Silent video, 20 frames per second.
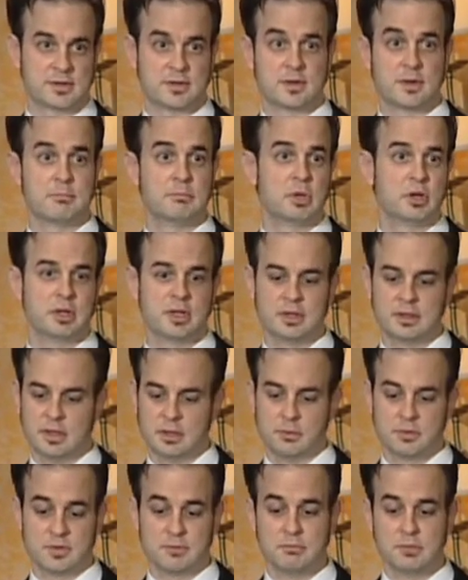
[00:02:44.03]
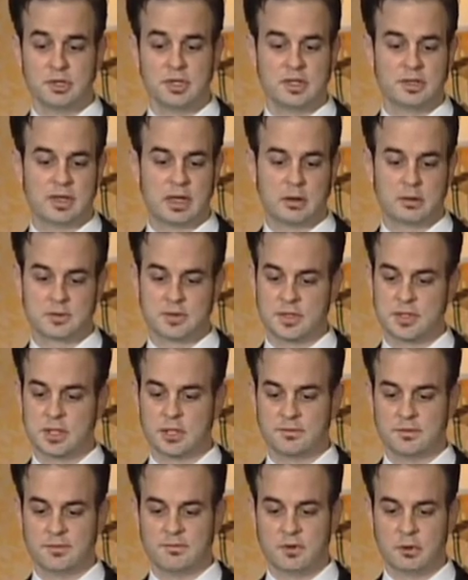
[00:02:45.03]
It was $1 million a
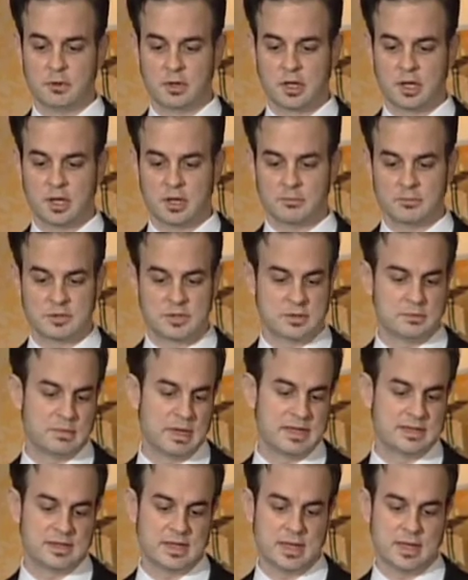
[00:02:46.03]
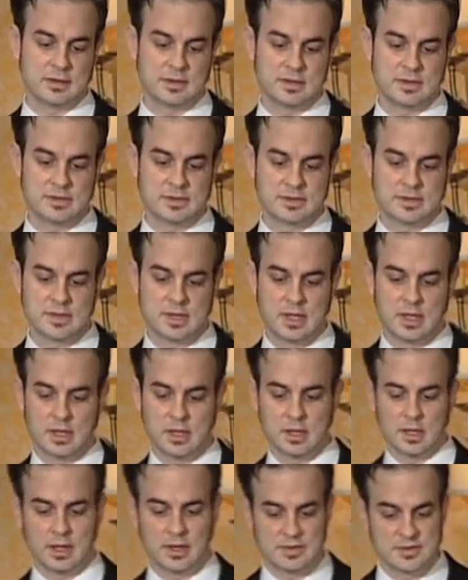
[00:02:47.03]
year for Vodacom to maintain this
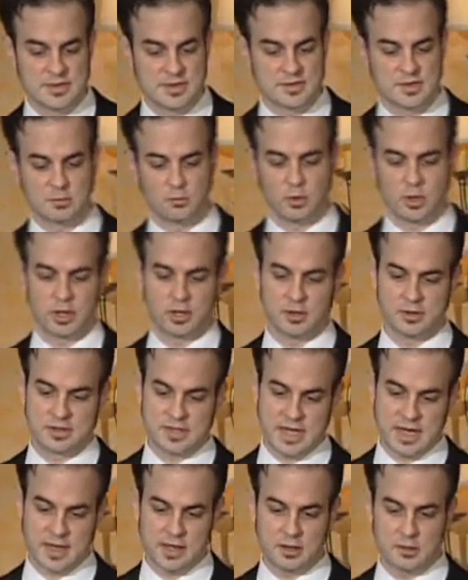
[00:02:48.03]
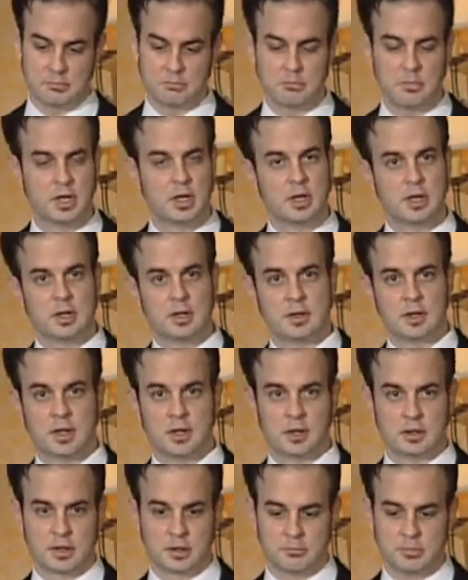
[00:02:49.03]
system running on tandem
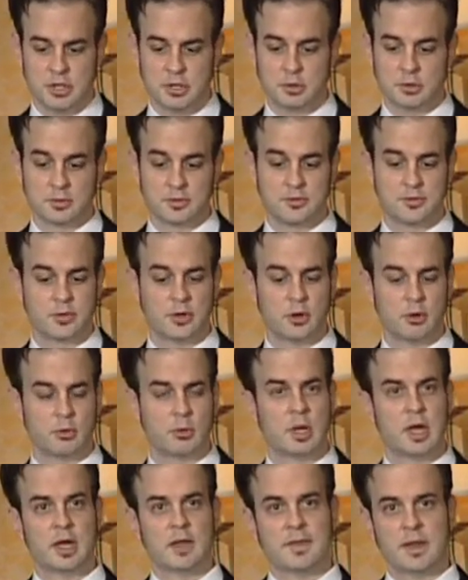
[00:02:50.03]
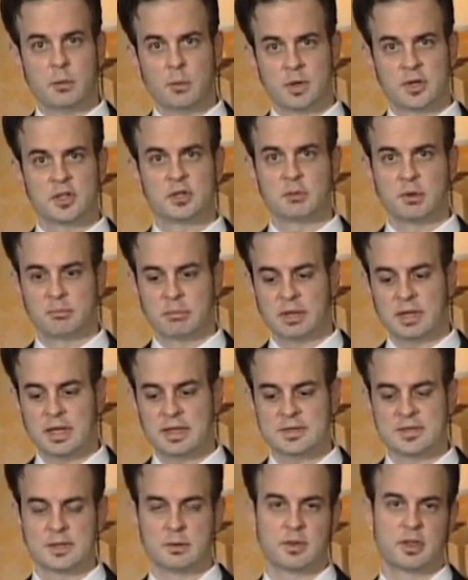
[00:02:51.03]
computers. So they wanted to
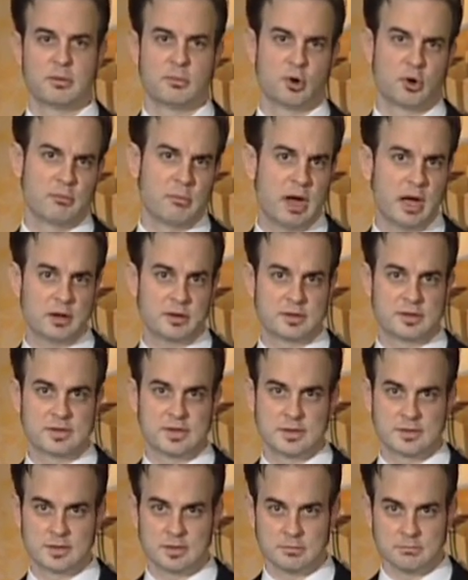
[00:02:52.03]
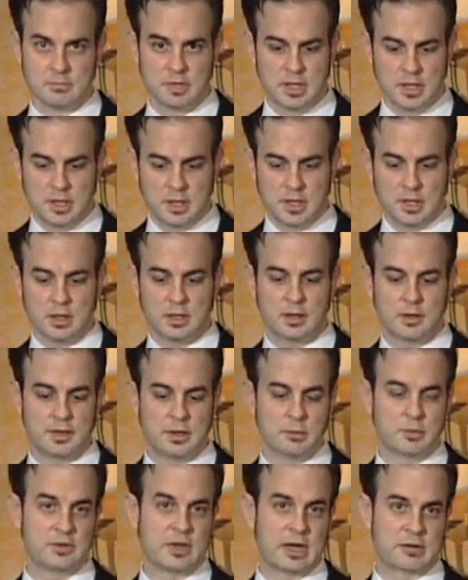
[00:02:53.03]
replace it with a more modern system
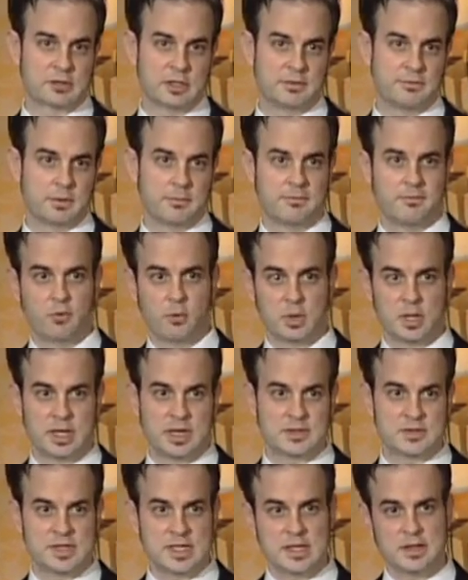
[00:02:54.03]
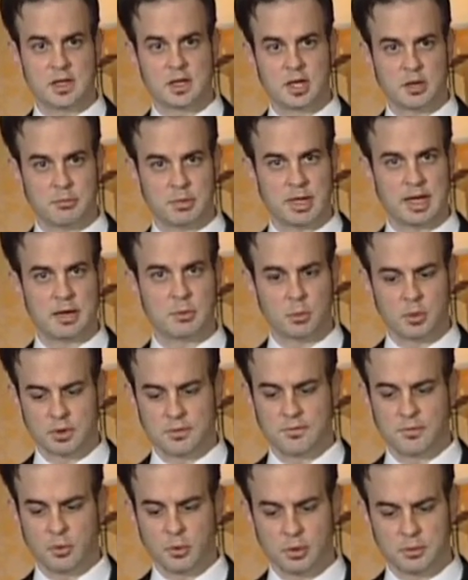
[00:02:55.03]
that was actually from 40ST, the company I work
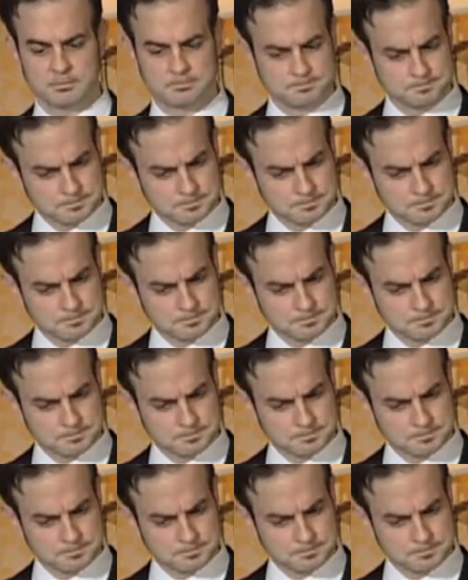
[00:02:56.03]
for.